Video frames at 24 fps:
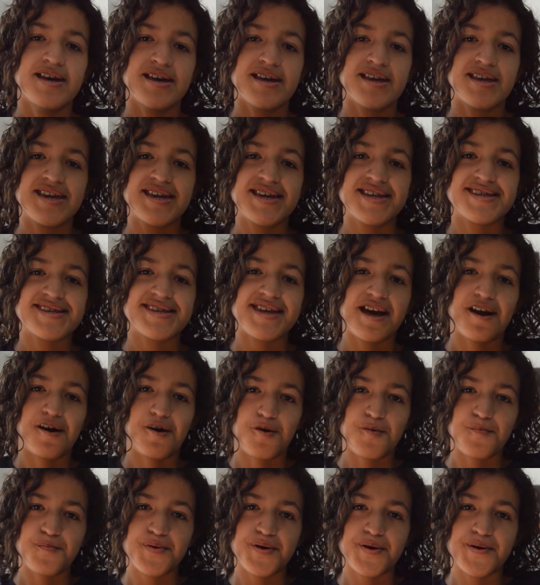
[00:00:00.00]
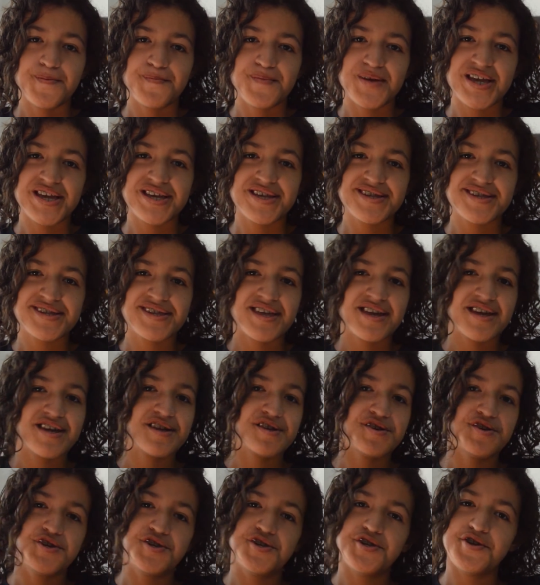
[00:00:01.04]
Kit's help, but Kit's
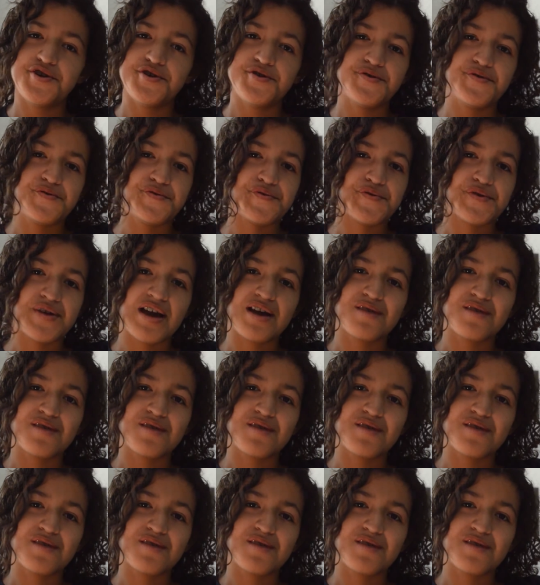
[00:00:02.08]
like, dude,